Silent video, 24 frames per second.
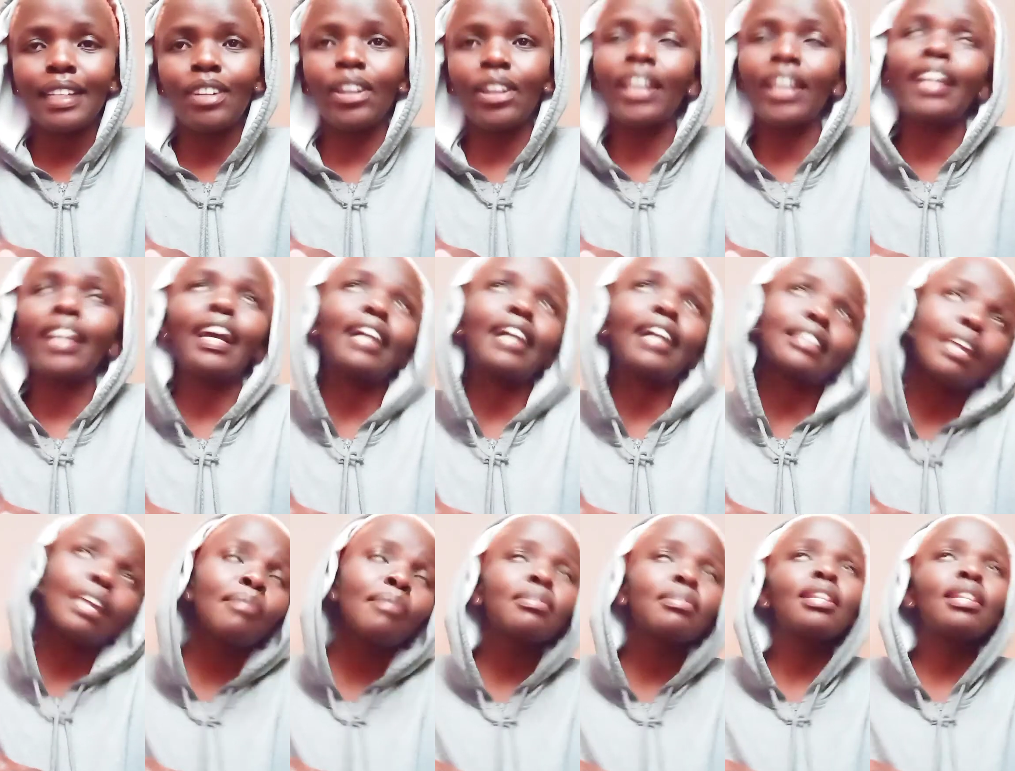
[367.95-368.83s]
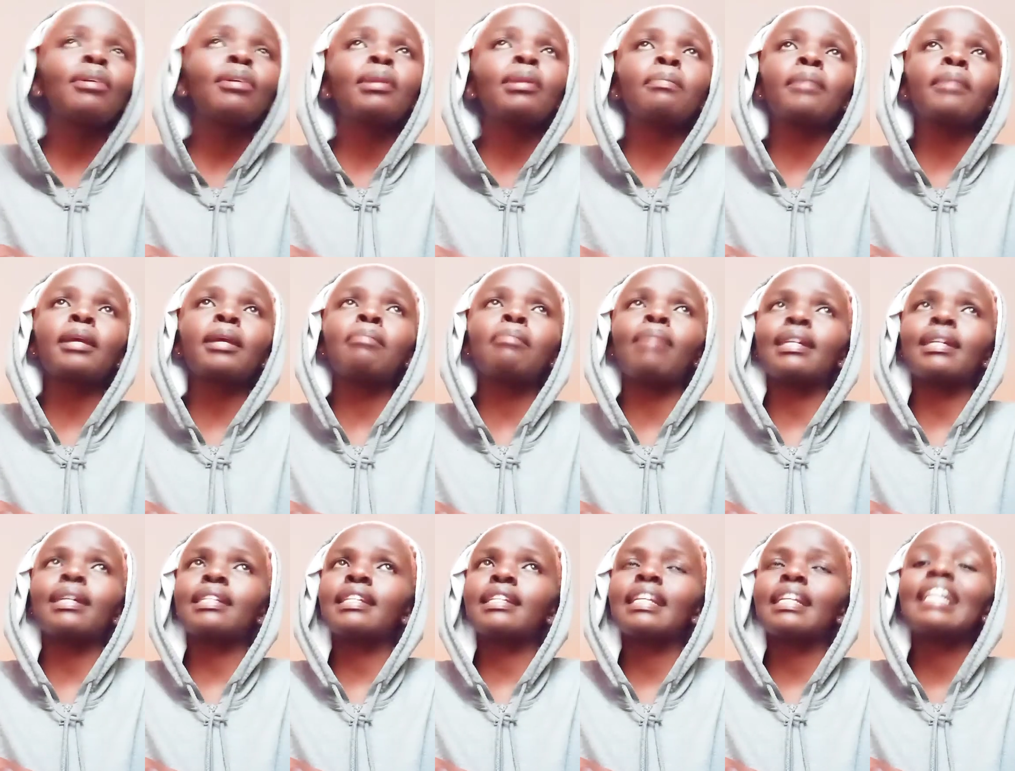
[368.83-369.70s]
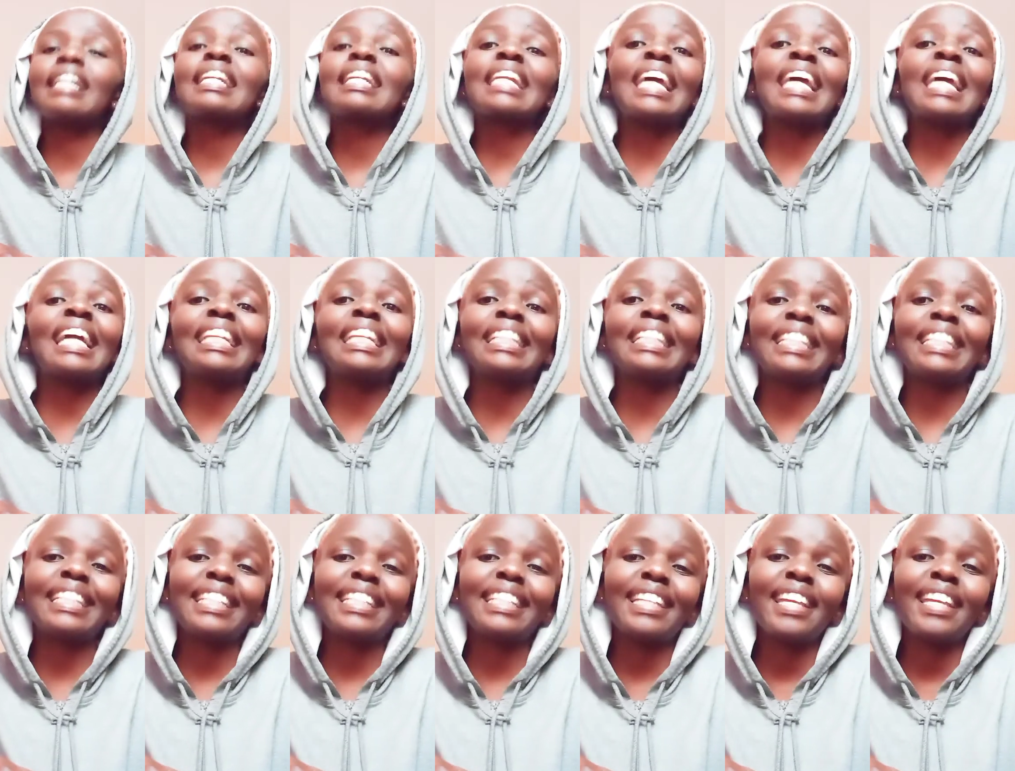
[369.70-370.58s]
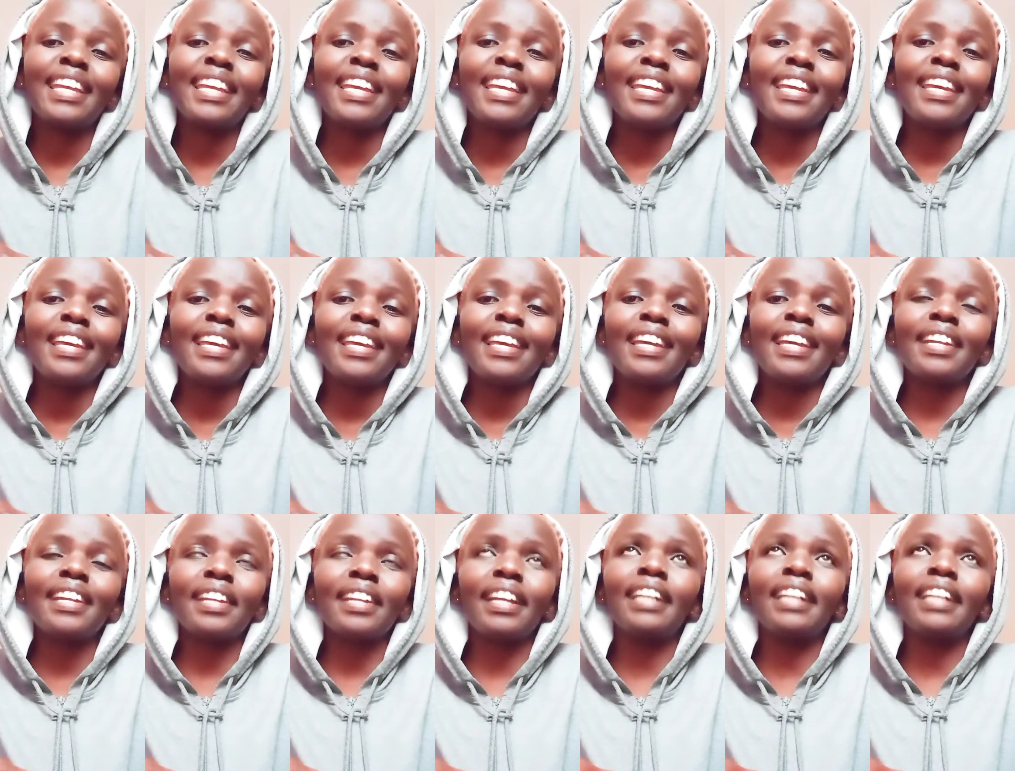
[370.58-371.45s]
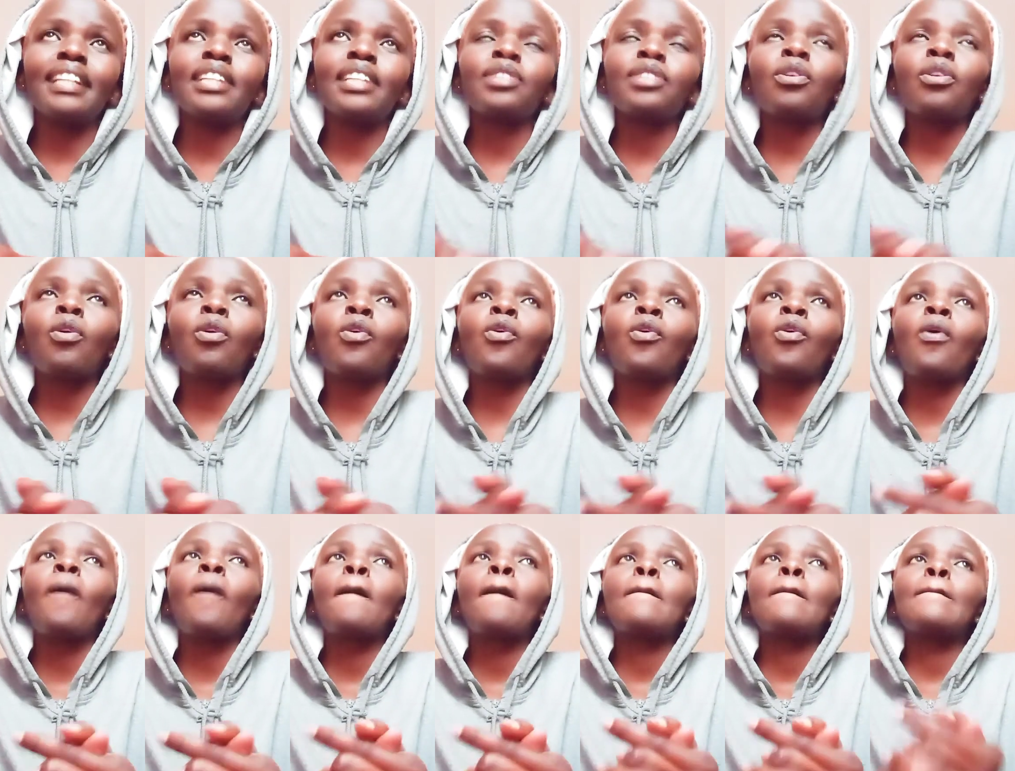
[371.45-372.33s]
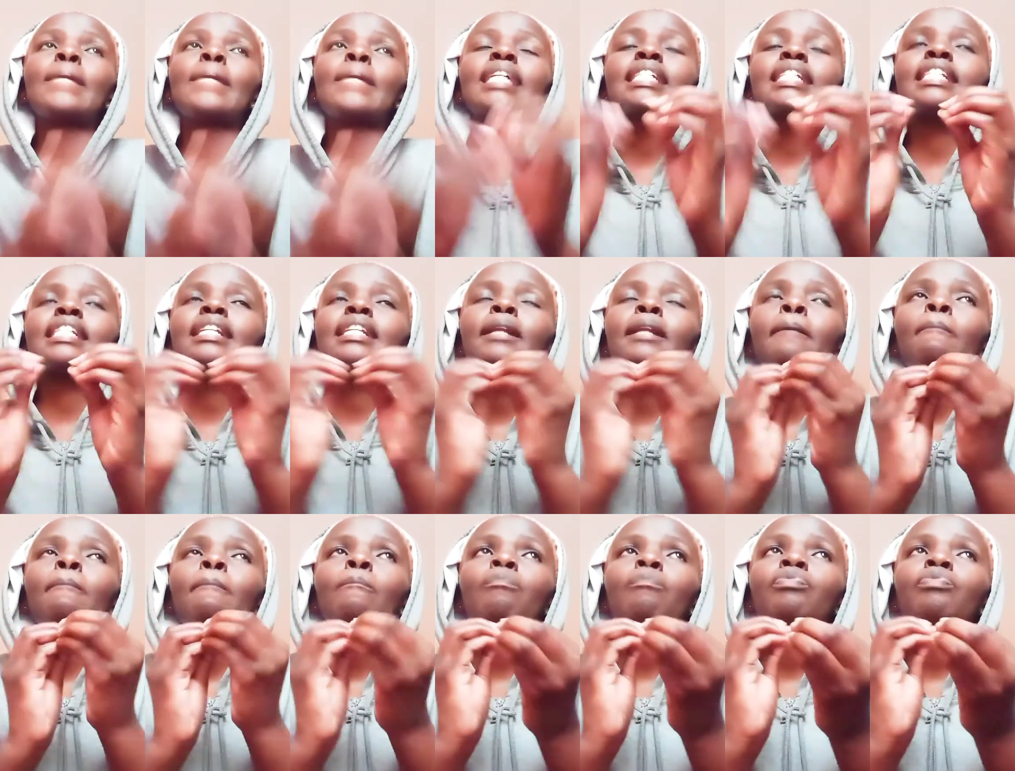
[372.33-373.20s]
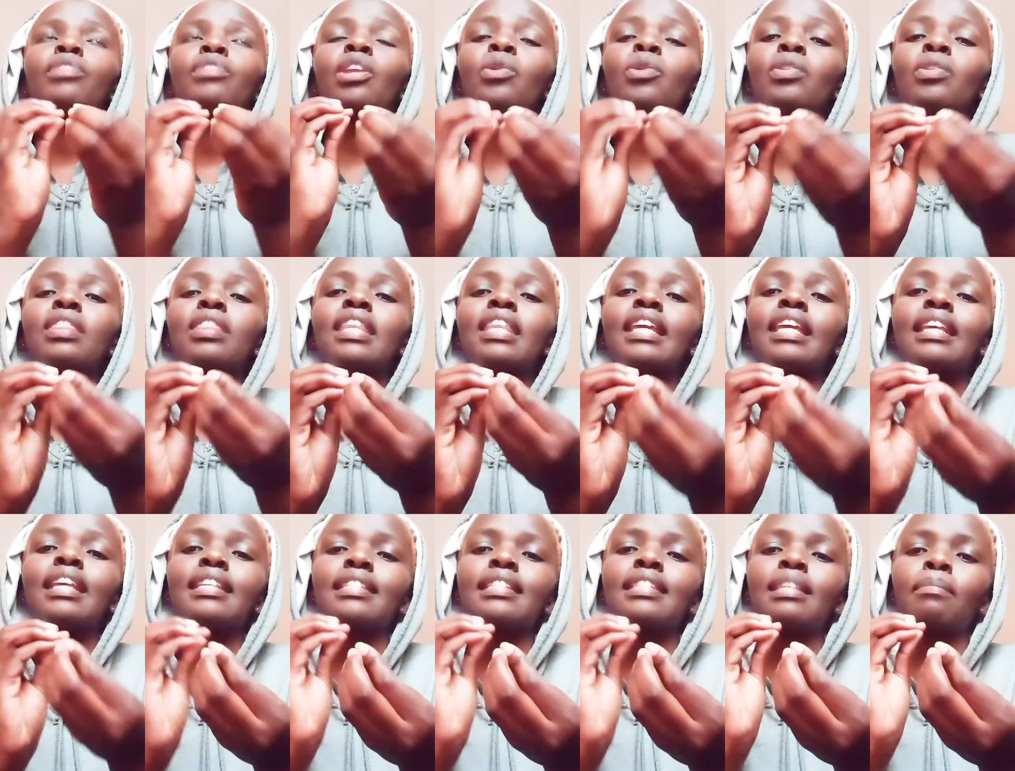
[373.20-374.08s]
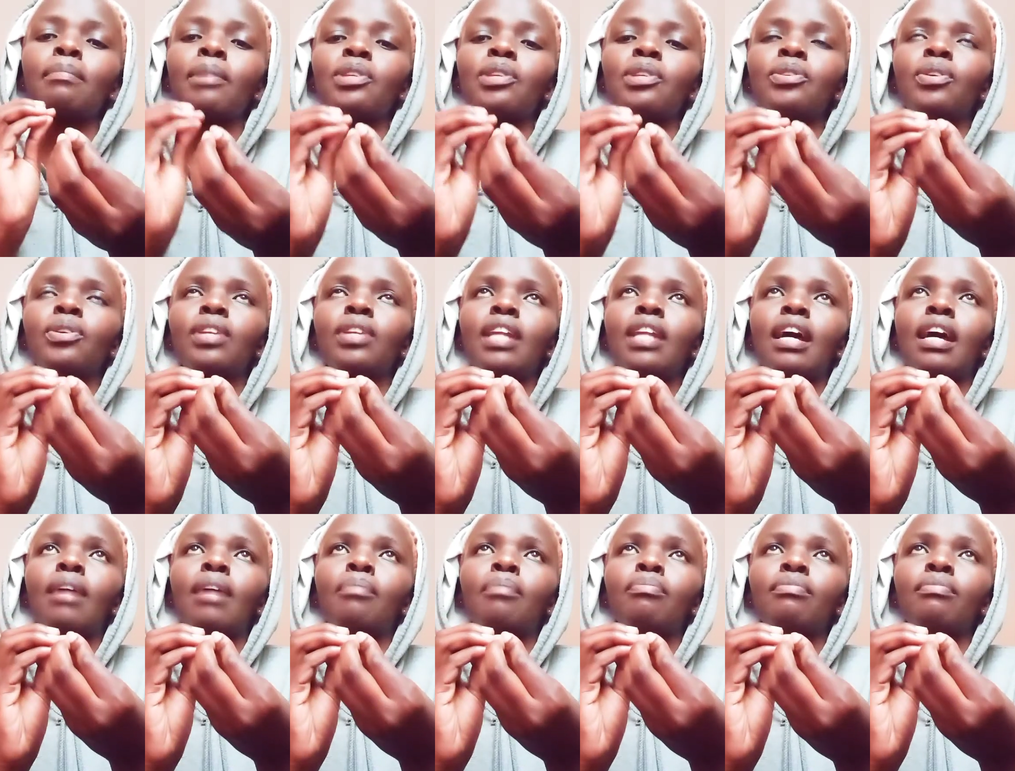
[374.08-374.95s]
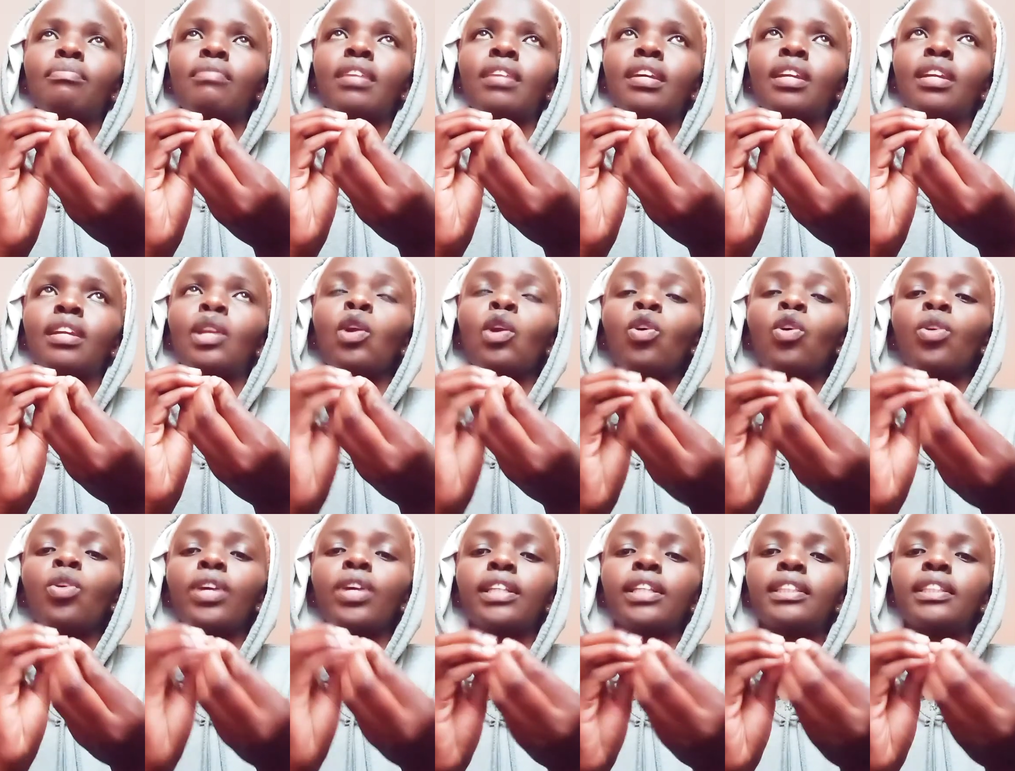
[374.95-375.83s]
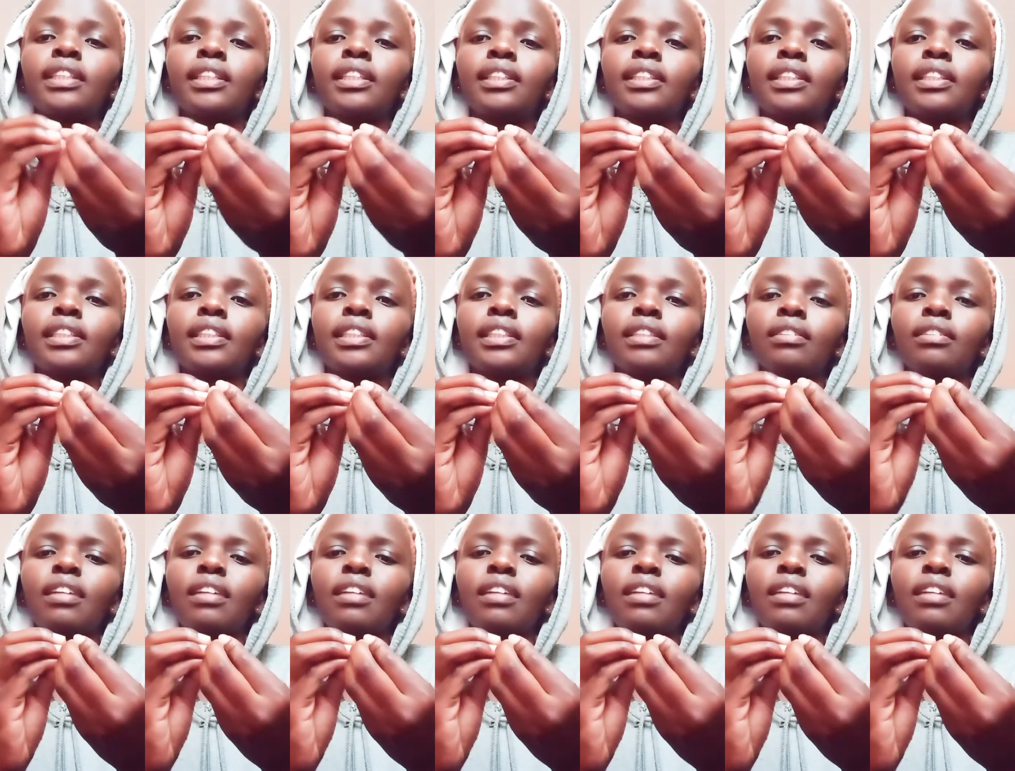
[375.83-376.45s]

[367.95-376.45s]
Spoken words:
Okay, at times they will pick, but rarely, rarely. So, but the good thing is the person, the local agent,